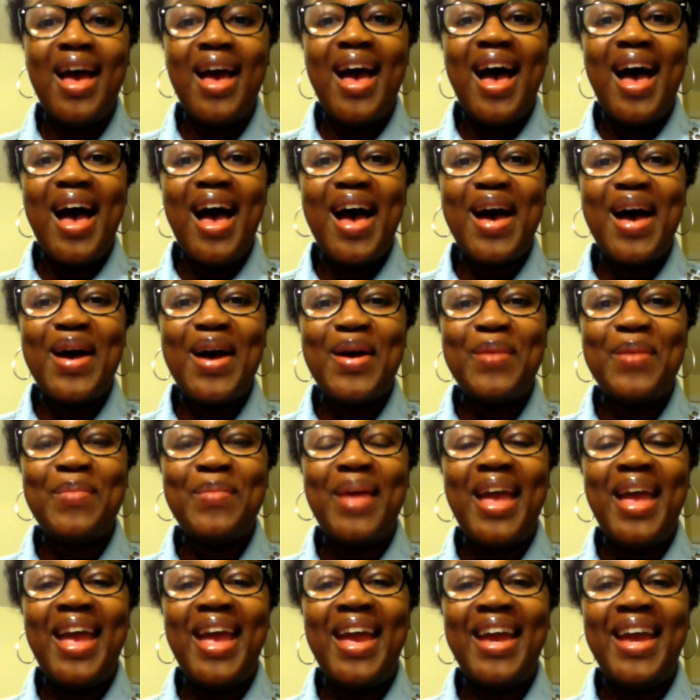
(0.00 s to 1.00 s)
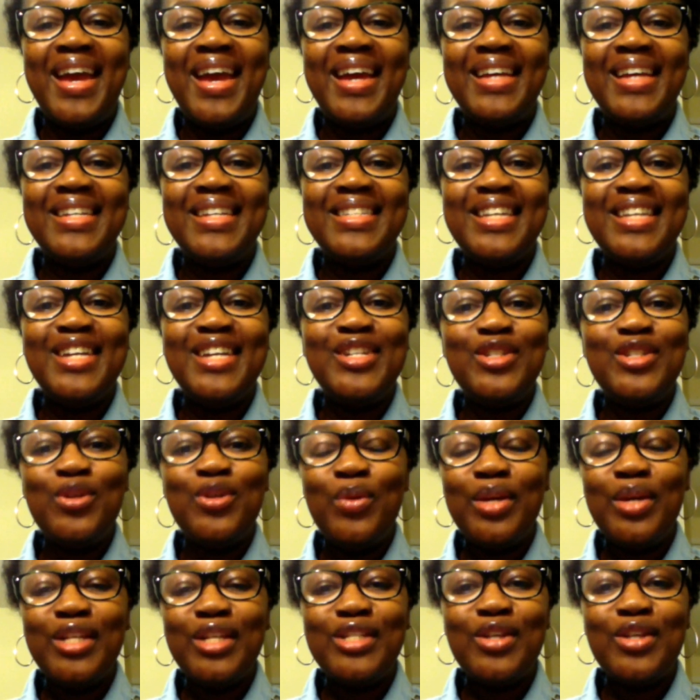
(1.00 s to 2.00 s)
And in doing
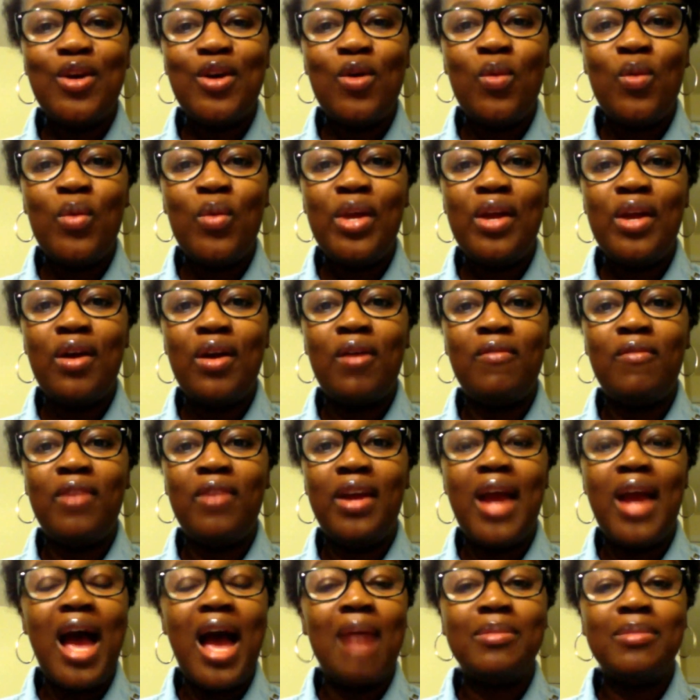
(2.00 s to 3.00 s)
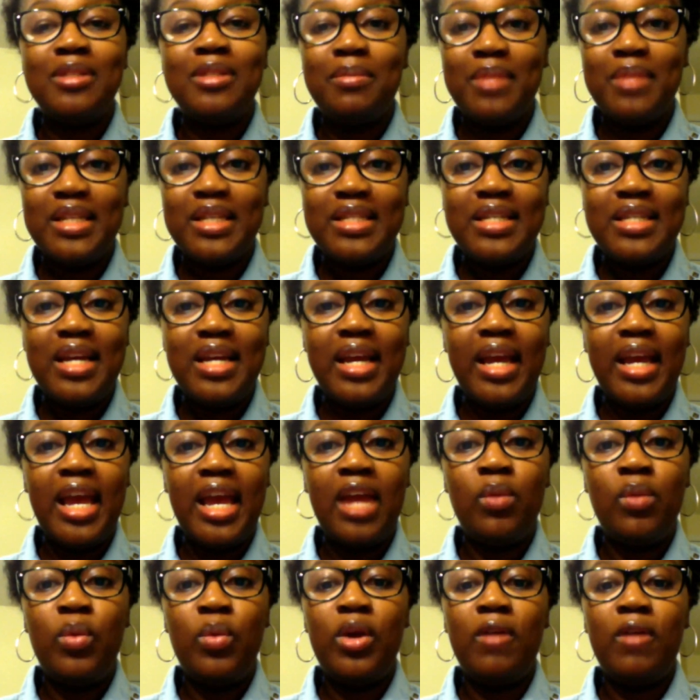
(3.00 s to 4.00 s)
so, we are very optimistic and
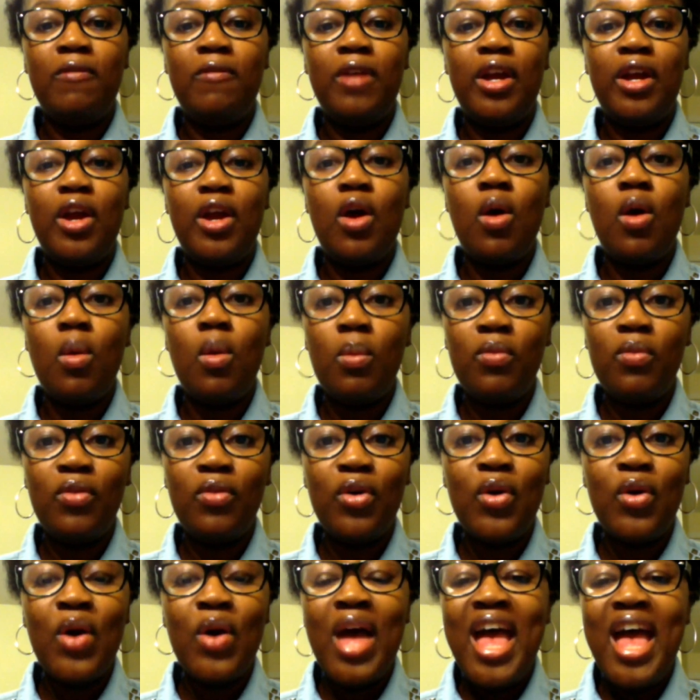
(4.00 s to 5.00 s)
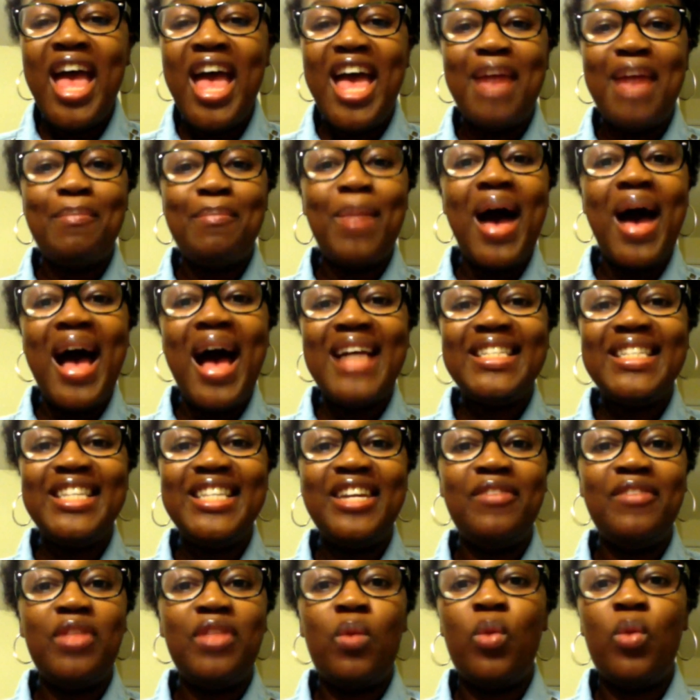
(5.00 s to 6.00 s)
we are very hopeful and positive
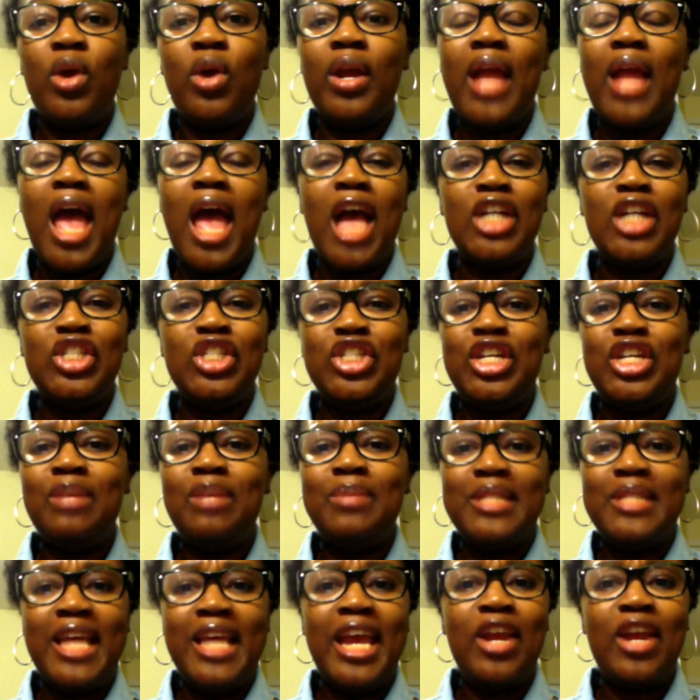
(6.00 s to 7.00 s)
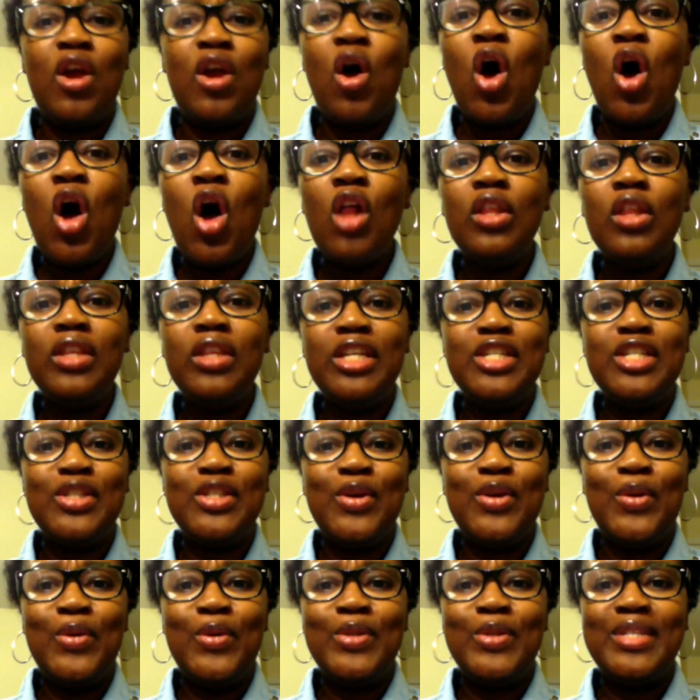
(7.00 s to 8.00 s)
that we're going to actually obtain all of these
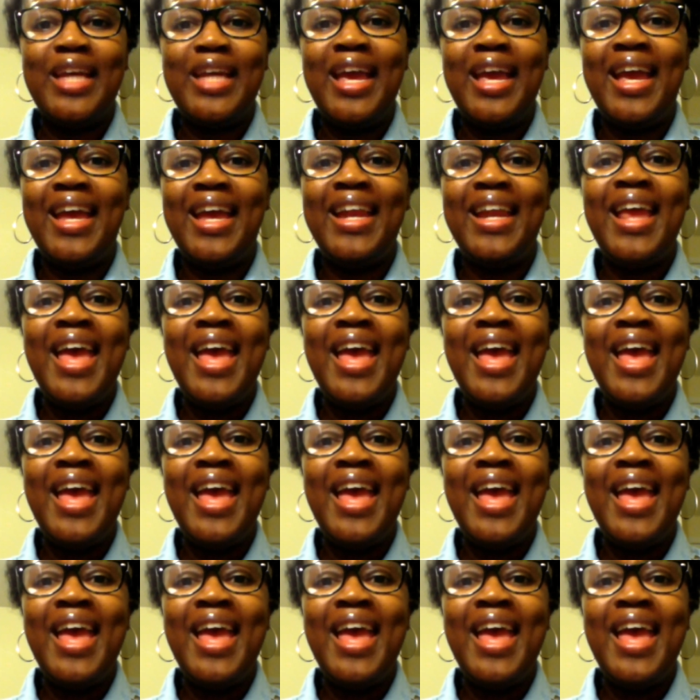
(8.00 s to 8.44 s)
goals and